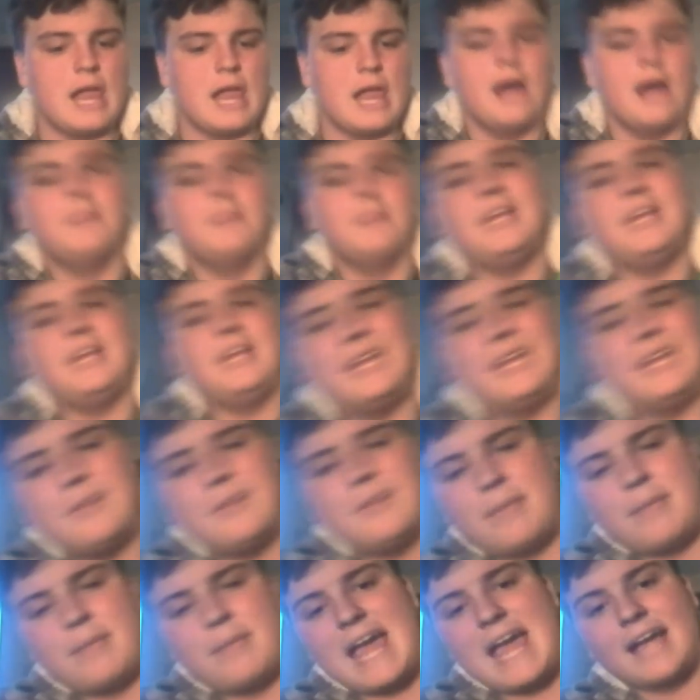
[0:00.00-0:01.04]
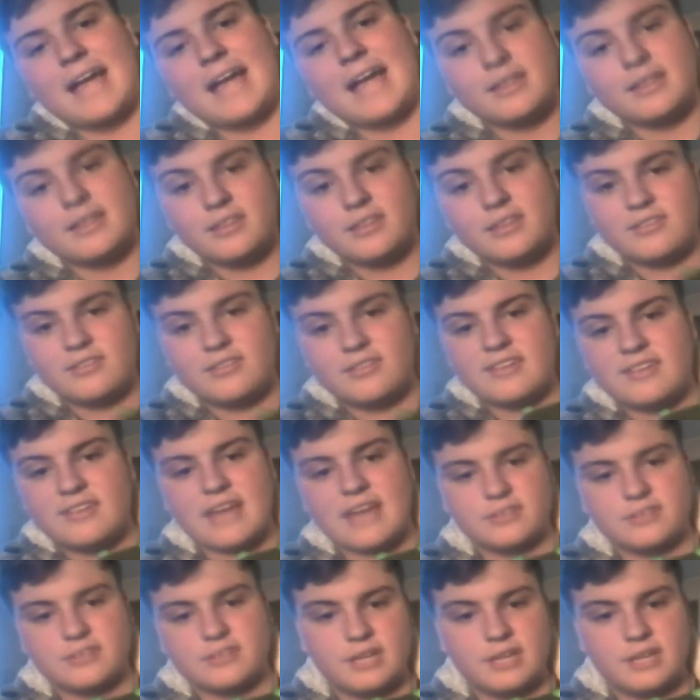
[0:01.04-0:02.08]
In the back, this is
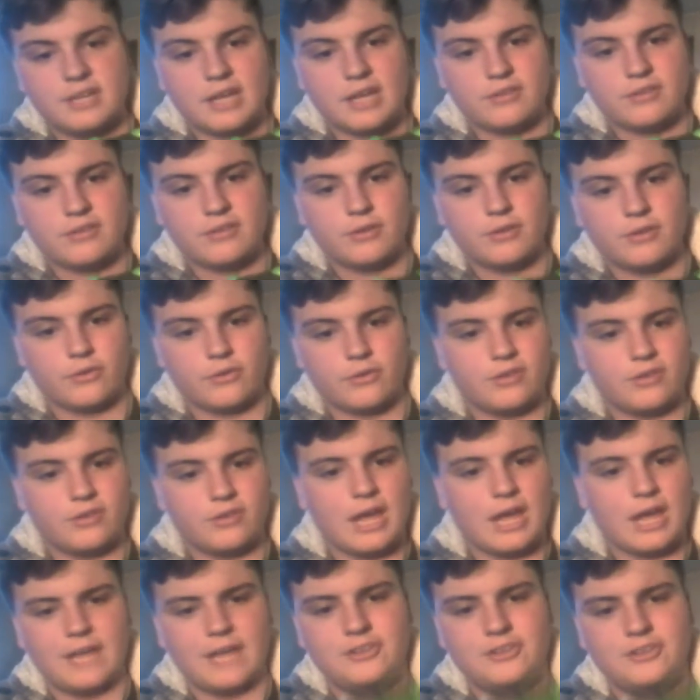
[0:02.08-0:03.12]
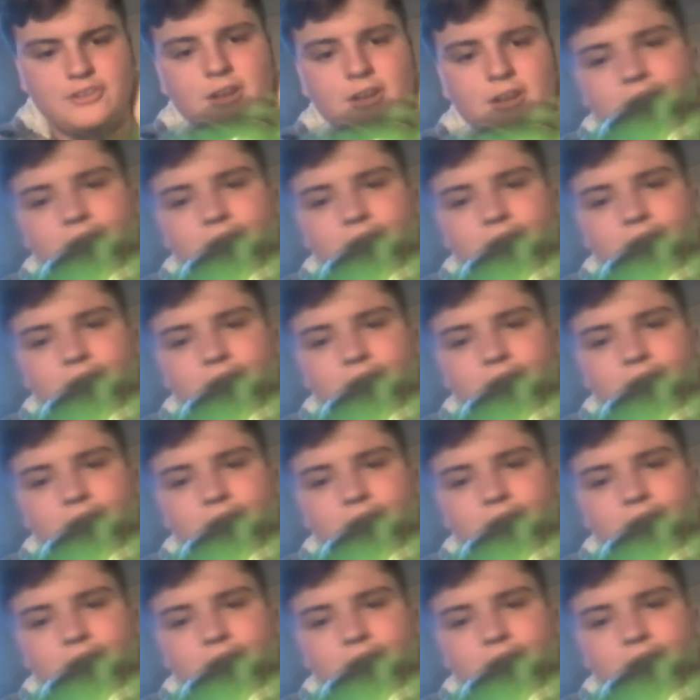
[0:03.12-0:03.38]
actually a nice little touch.